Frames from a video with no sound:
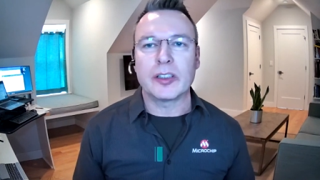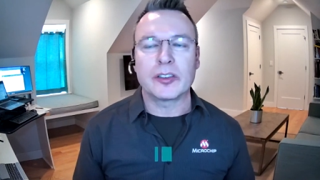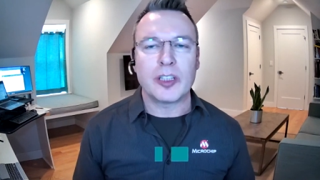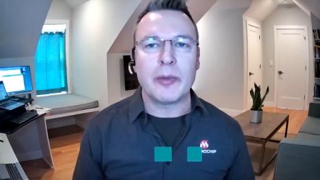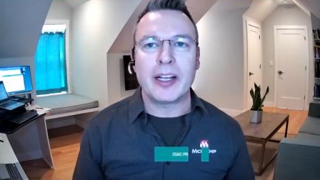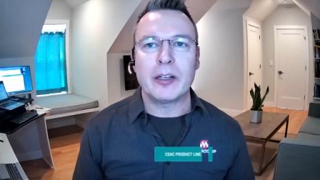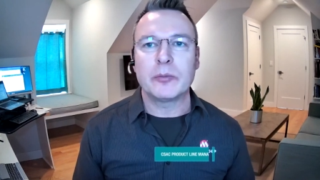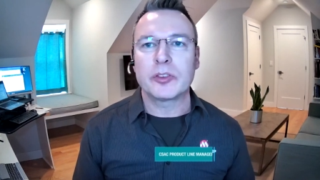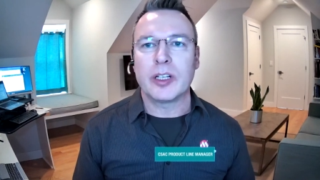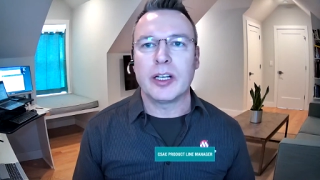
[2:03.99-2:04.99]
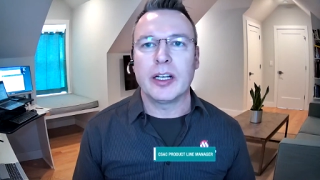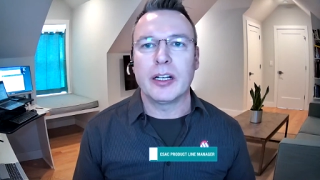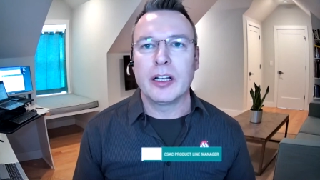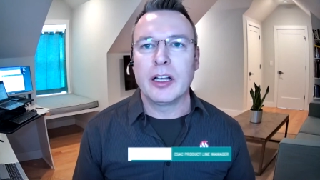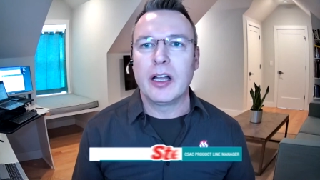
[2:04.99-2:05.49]
Some atoms
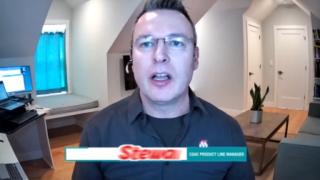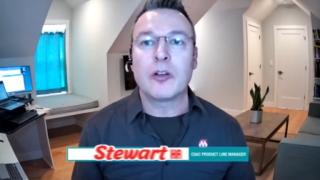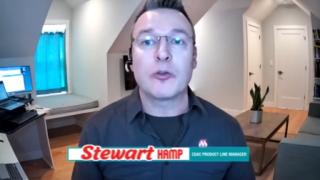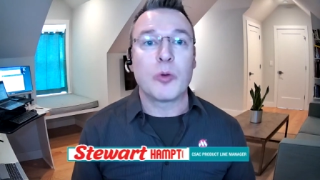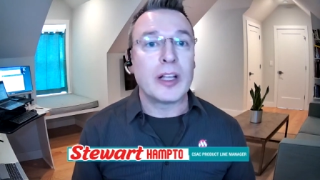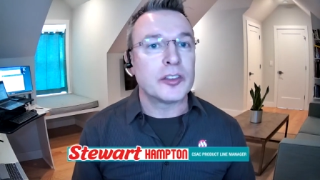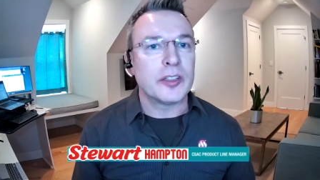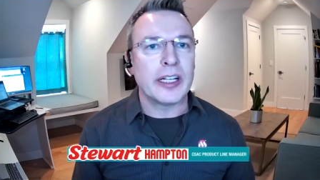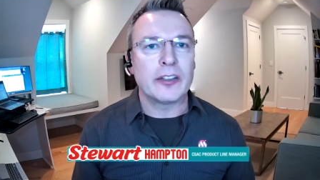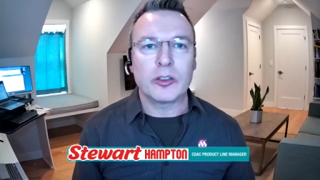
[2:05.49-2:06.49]
uh, resonate